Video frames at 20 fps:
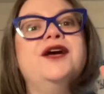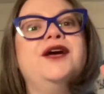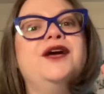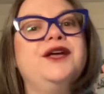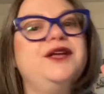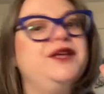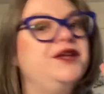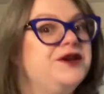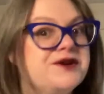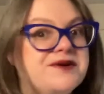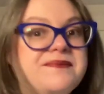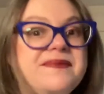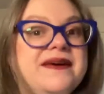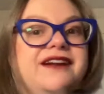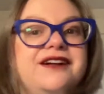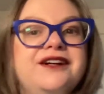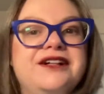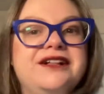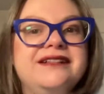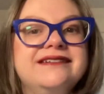your
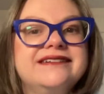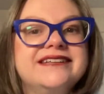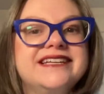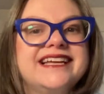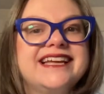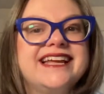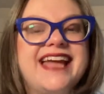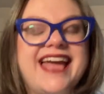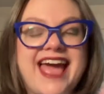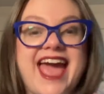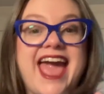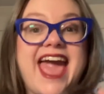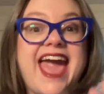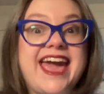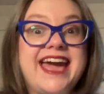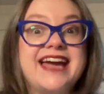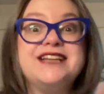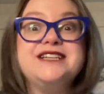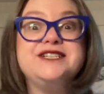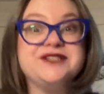middle,
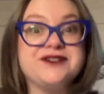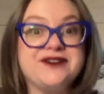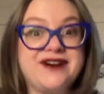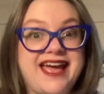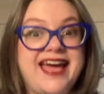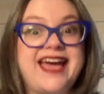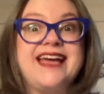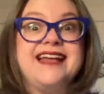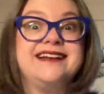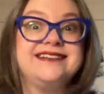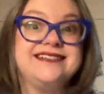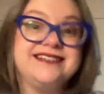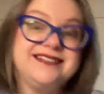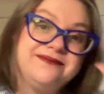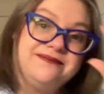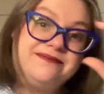and your end.